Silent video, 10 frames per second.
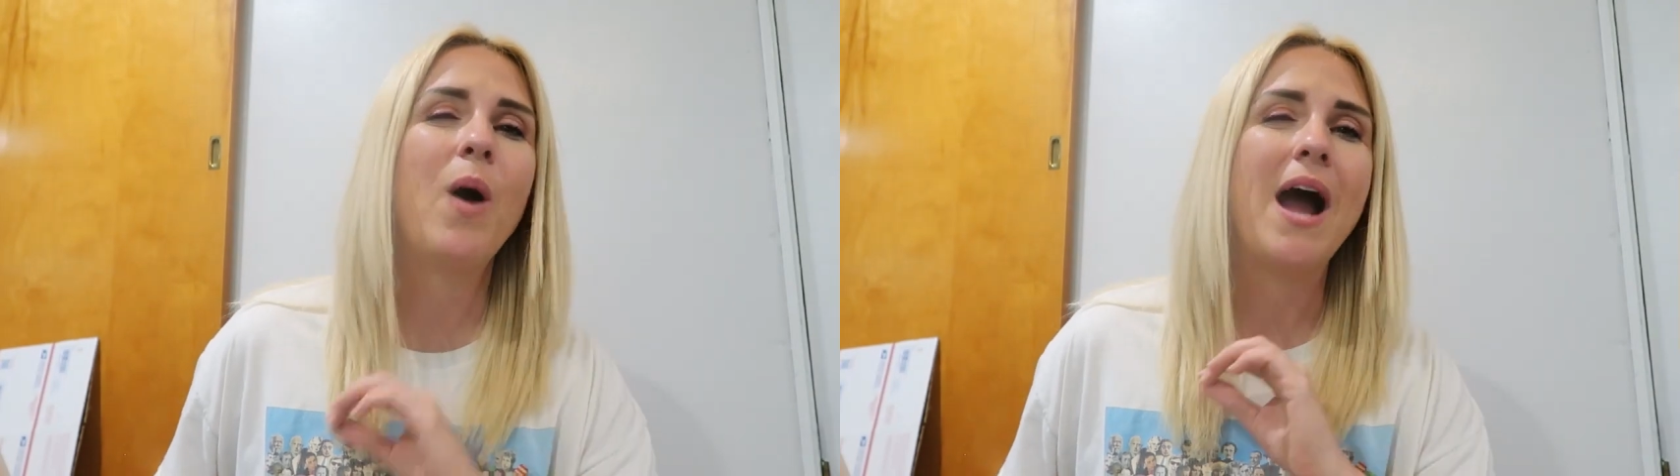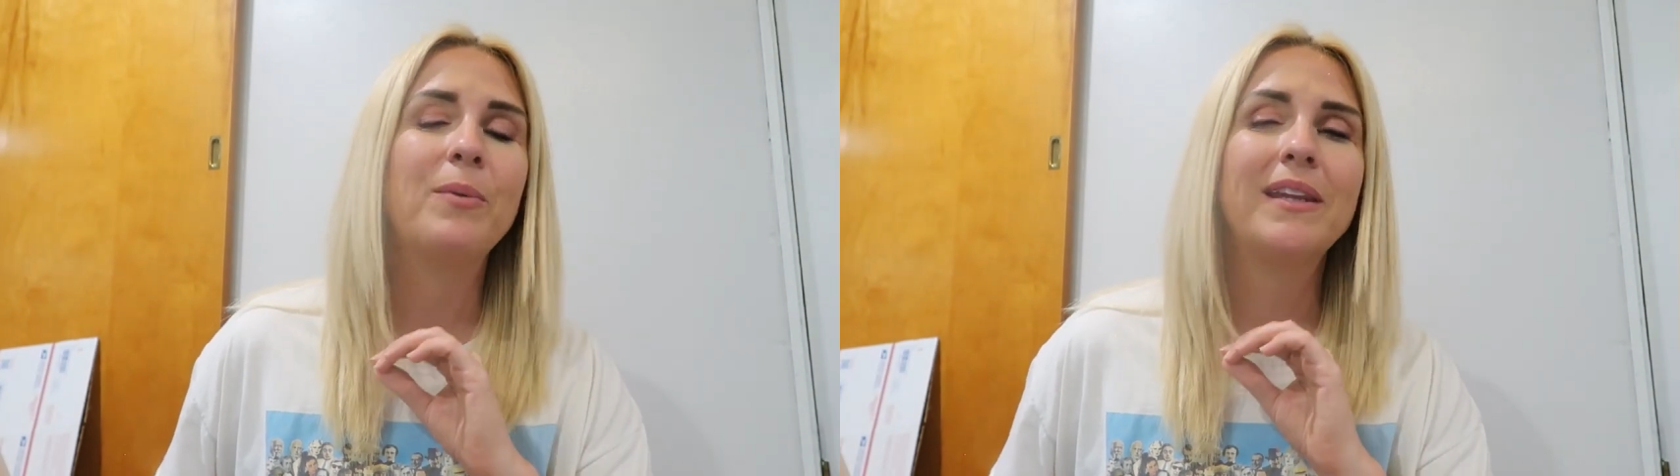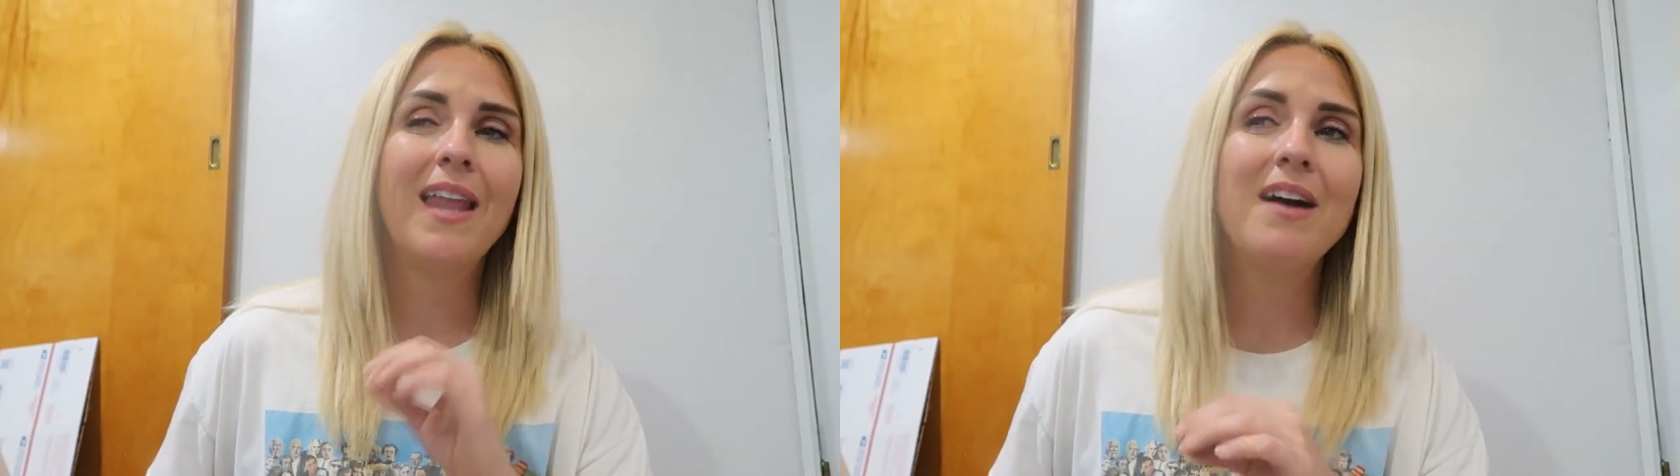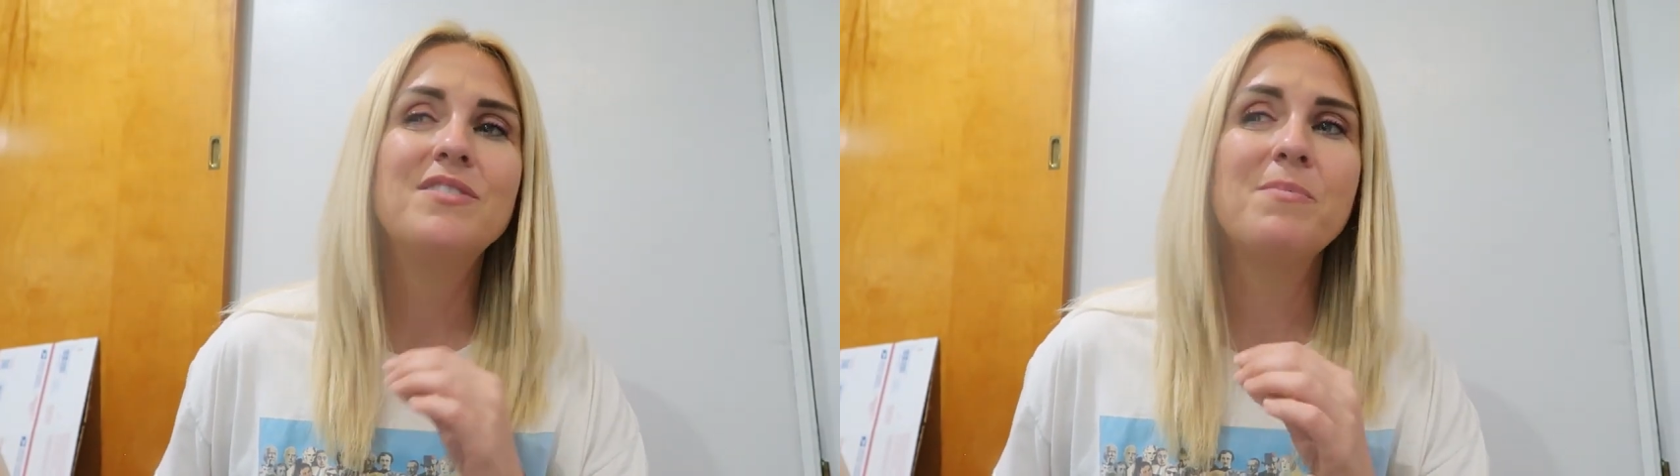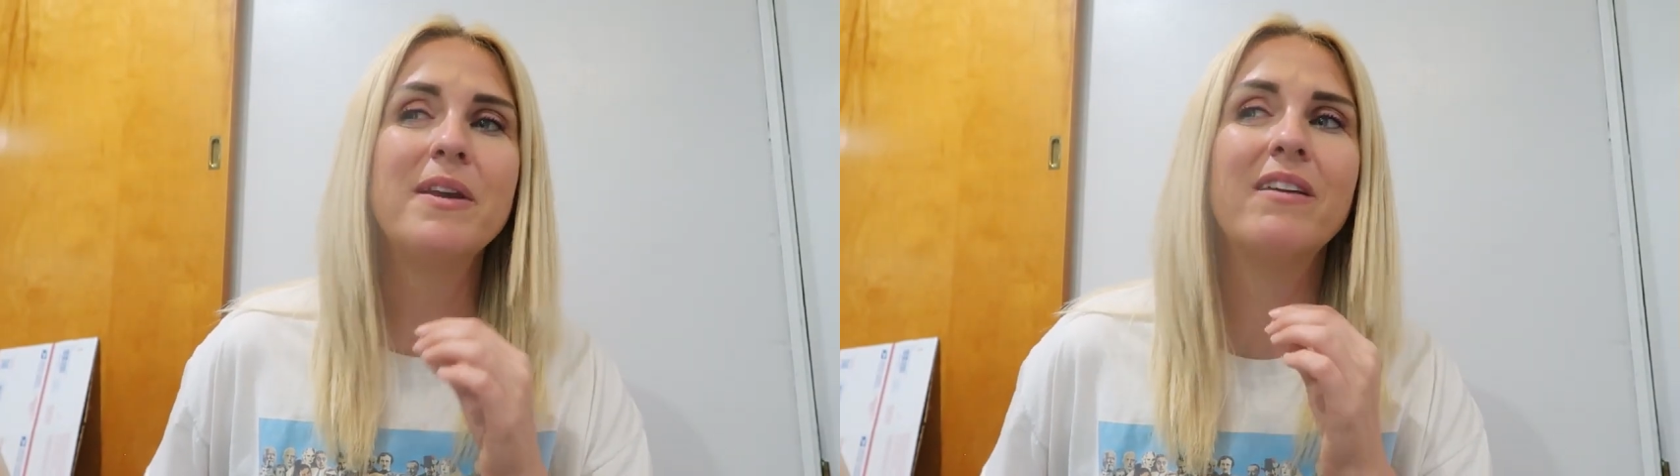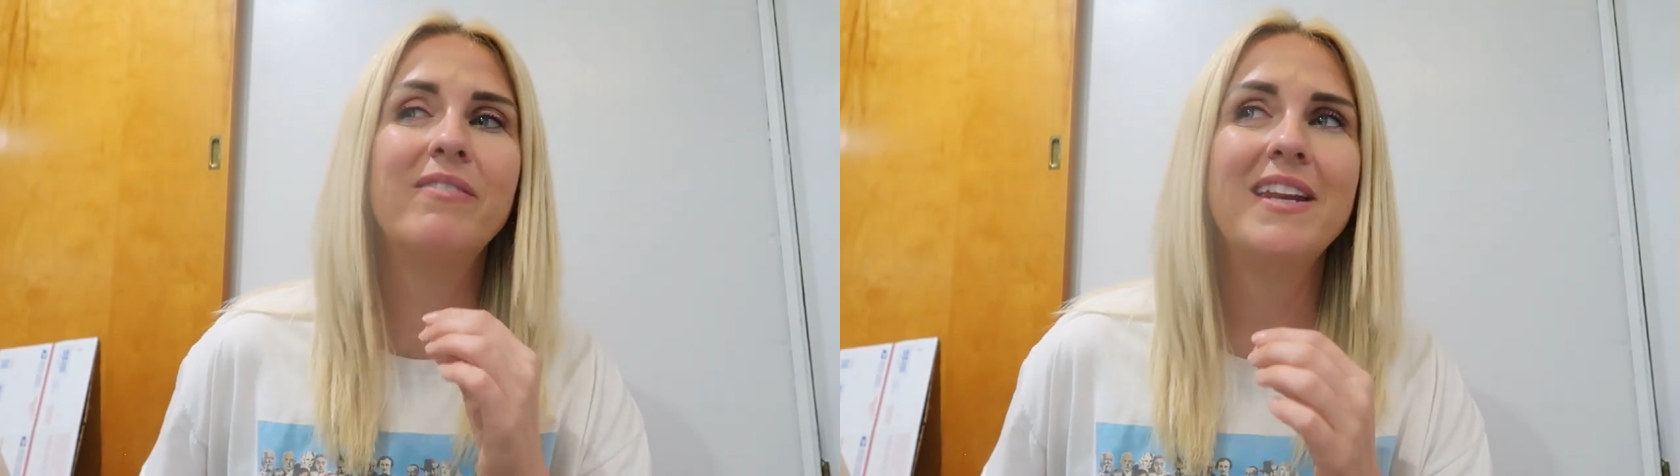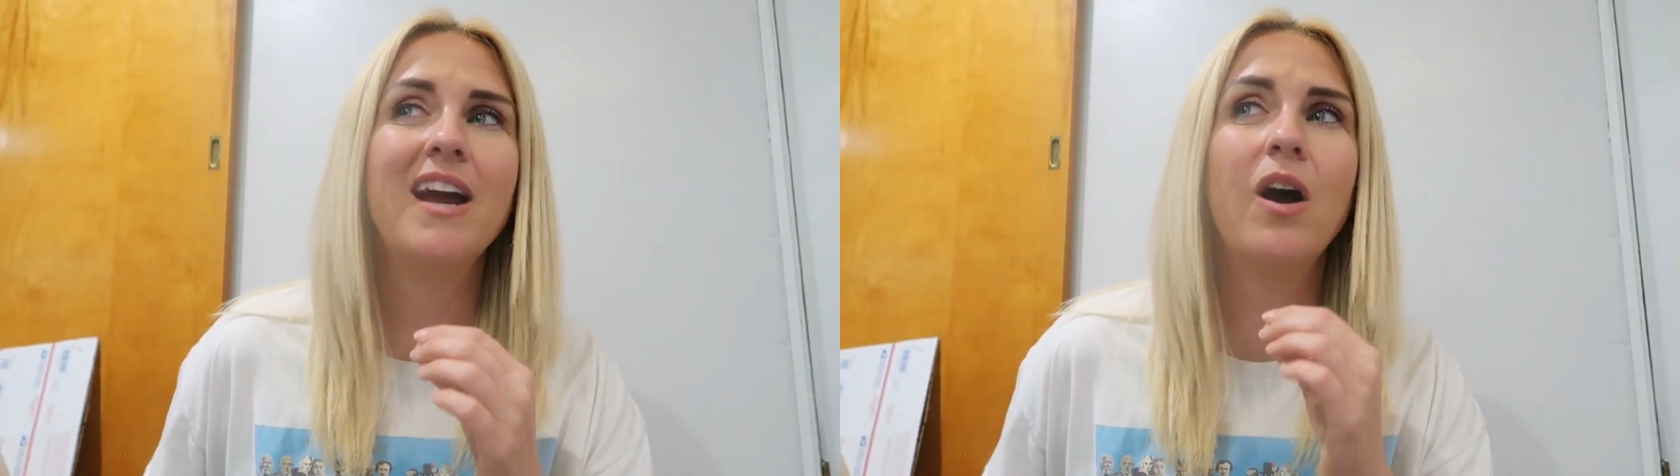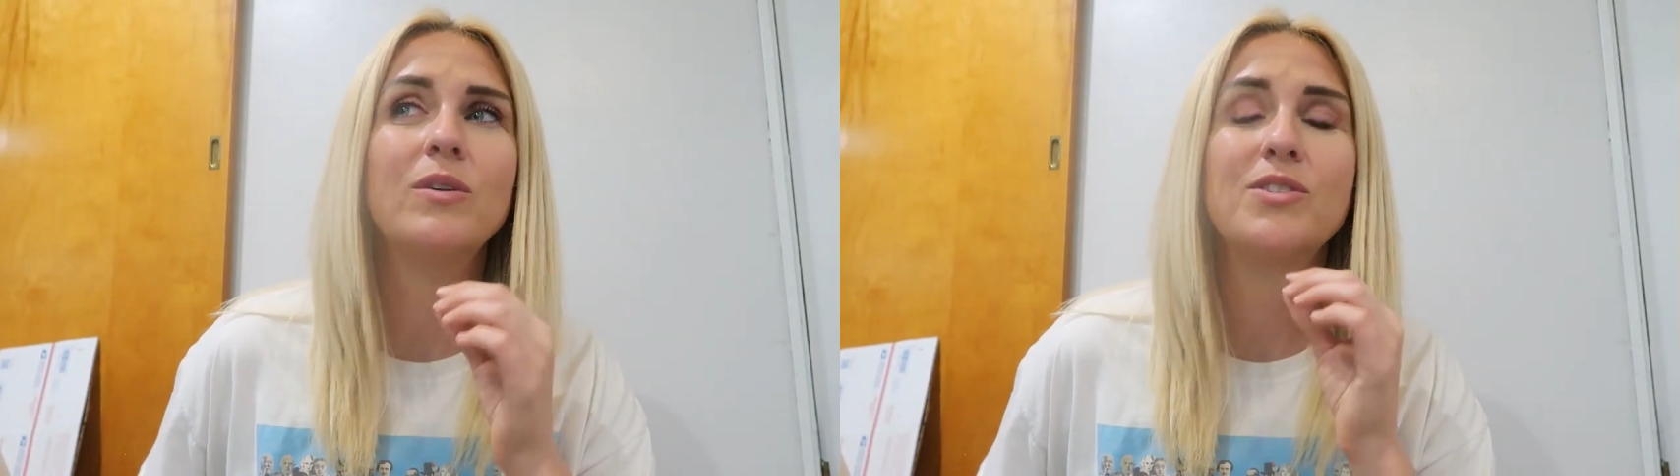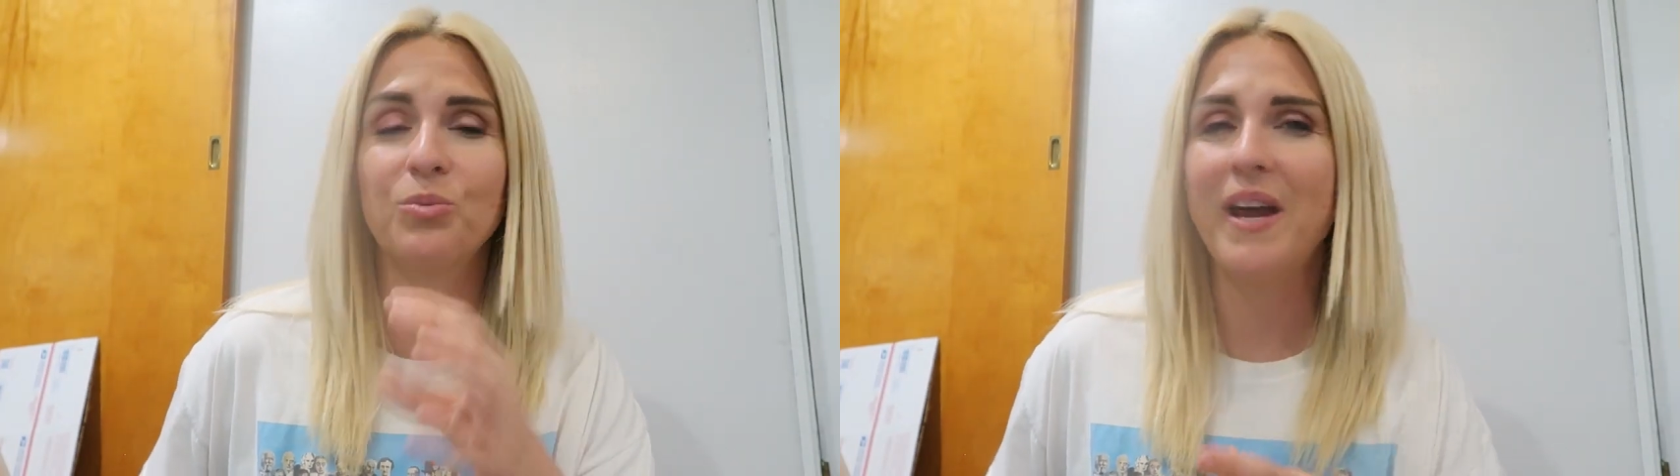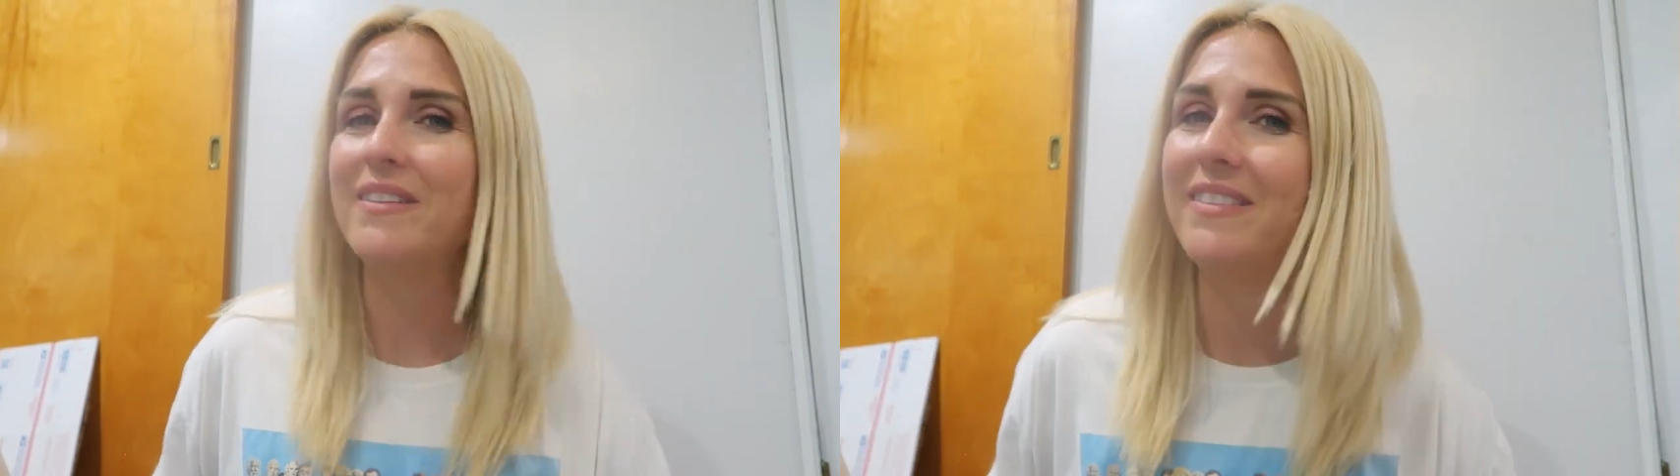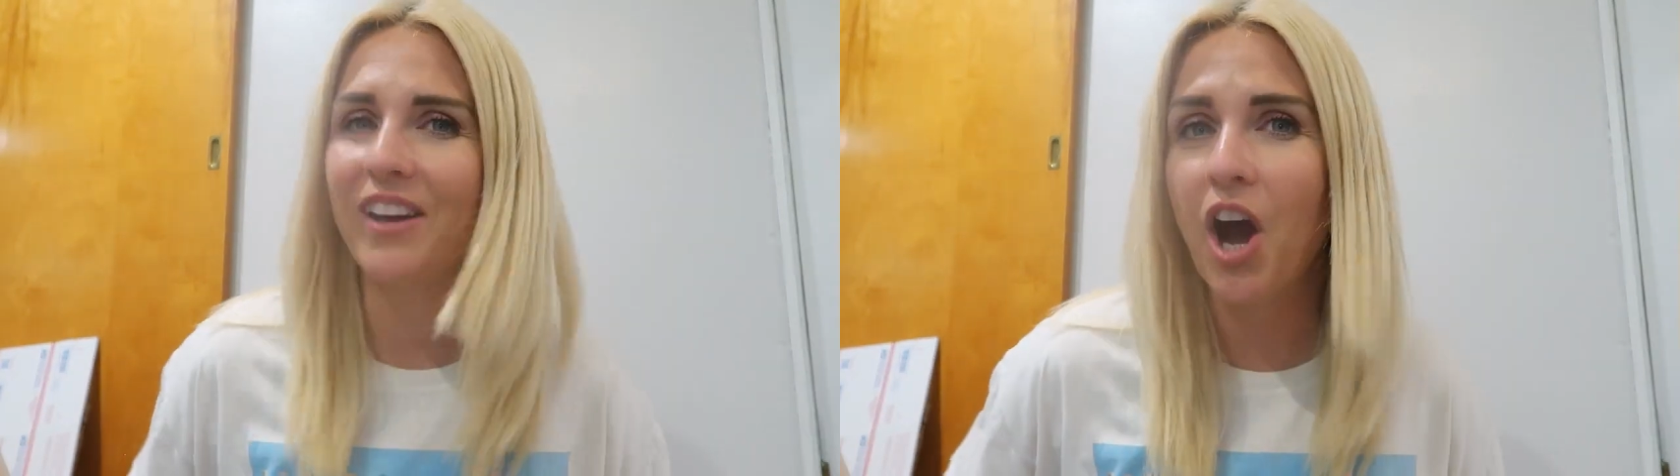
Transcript: I would love to make a video surrounding the